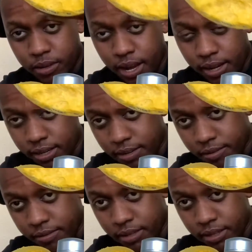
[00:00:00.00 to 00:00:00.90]
I
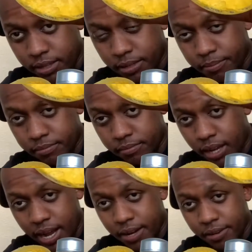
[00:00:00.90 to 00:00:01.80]
love
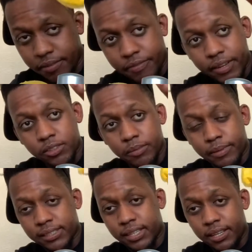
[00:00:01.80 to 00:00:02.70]
how it feels on
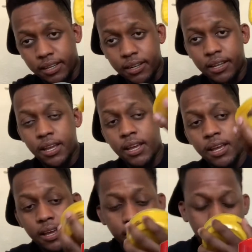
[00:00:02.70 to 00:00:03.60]
my skin,
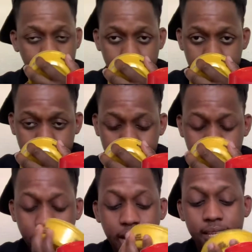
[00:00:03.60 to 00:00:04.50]
and
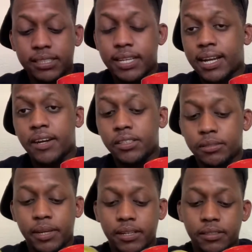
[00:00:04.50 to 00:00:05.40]
I just how it
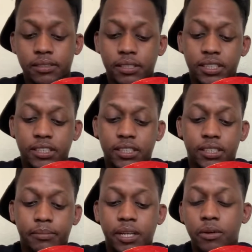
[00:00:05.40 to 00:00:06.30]
smells. It
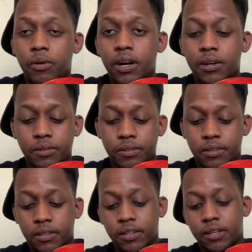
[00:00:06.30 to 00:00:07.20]
just smells raw.
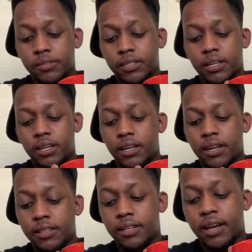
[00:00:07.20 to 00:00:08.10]
You know what I'm saying?
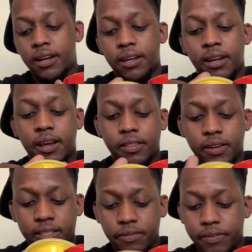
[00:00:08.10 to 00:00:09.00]
Nothing
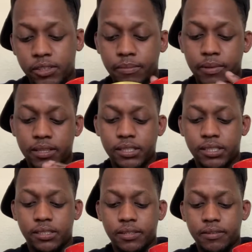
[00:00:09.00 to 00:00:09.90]
artificial about this
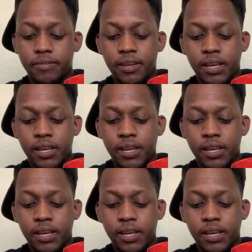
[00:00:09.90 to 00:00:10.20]
stuff.